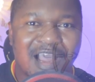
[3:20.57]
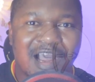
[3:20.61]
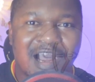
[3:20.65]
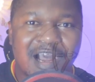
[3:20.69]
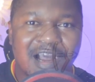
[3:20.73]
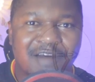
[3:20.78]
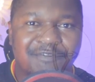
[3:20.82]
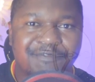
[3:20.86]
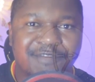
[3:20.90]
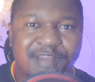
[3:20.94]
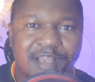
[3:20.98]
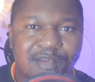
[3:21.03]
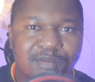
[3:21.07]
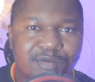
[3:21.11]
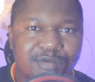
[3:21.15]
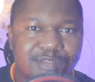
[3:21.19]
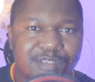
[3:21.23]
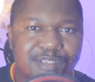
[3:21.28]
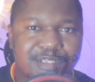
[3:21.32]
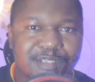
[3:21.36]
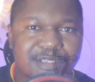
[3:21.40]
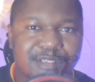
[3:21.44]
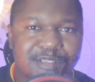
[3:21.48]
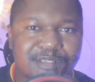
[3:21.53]
After
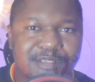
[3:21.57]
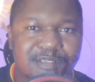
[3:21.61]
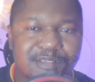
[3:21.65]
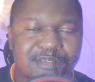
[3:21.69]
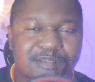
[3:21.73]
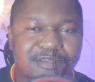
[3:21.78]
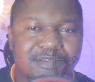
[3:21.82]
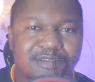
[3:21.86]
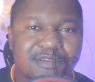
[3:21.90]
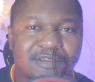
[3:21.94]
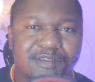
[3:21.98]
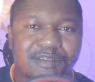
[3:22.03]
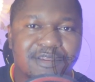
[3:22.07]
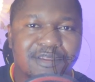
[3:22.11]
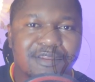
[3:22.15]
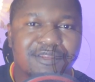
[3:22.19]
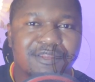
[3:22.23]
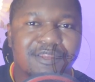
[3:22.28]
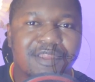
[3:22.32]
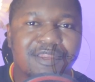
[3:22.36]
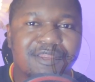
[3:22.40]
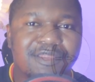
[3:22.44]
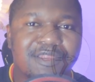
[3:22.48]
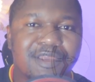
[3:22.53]
launching,
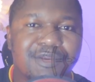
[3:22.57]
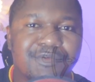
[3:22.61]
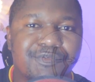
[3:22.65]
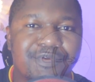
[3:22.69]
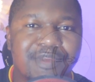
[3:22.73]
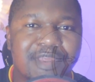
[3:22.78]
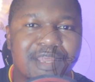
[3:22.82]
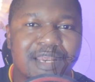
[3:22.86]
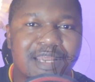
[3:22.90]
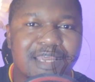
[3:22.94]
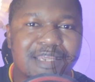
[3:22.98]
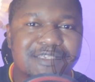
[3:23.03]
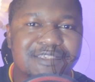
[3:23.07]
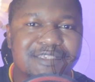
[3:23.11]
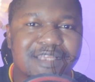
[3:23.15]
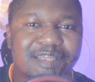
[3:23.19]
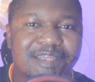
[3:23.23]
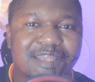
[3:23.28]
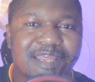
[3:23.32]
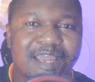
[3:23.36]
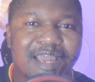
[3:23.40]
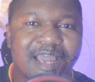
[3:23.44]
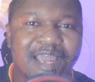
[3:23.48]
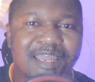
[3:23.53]
then they realize
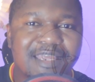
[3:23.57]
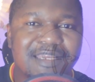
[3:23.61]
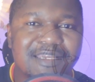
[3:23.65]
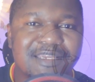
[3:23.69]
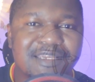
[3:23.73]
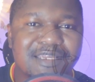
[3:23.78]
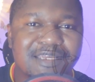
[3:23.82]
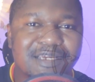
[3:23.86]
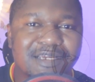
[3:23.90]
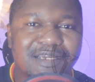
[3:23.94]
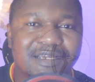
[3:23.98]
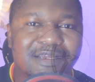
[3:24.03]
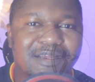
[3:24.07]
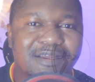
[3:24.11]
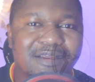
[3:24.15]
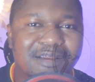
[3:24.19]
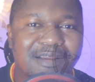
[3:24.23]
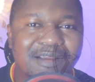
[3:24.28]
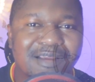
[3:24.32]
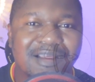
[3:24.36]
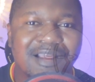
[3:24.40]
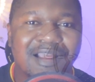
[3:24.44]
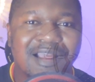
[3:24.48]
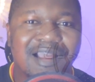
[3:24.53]
that the idea
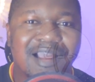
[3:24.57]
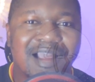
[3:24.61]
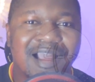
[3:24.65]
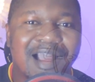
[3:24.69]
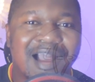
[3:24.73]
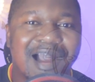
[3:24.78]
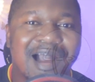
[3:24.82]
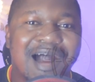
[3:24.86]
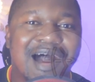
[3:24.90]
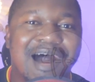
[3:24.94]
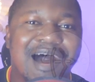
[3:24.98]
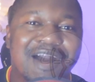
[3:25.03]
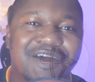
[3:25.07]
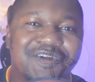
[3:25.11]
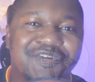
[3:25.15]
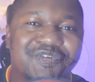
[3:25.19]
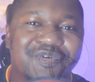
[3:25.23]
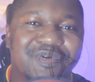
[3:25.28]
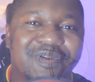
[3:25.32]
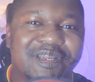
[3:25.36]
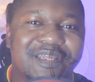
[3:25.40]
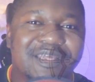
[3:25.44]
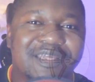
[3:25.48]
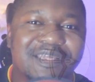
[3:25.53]

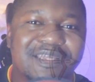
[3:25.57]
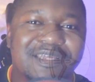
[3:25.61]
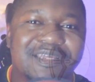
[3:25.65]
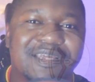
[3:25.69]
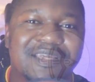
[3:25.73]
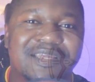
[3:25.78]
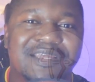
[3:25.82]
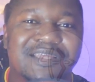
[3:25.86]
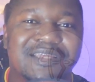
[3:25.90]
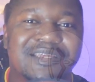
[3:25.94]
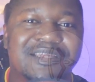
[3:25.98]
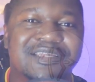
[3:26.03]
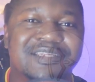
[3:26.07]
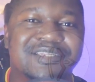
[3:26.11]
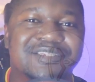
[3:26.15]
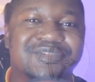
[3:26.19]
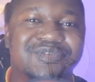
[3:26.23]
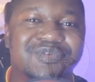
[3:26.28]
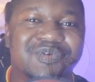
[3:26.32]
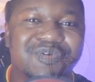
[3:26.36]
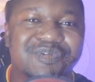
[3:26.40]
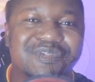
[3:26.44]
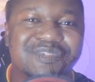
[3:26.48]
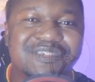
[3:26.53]
actually is
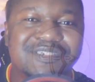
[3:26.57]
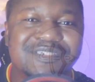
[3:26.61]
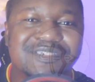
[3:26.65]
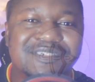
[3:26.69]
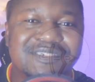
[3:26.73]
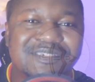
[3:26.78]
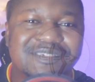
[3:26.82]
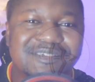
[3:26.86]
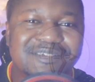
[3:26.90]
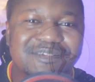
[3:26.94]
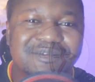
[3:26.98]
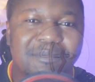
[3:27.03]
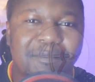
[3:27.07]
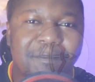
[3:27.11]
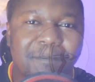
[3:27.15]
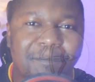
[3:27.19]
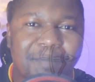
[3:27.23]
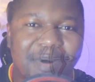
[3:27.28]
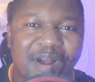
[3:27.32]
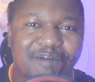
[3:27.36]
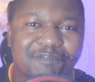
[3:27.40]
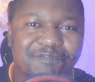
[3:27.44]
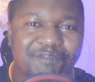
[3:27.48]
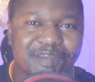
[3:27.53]
not
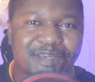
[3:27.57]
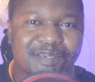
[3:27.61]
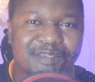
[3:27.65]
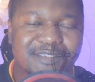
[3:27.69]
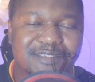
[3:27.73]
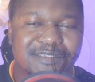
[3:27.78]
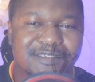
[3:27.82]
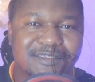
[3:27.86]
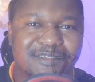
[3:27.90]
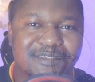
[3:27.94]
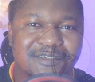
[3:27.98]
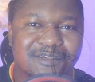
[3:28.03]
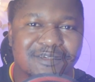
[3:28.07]
perfect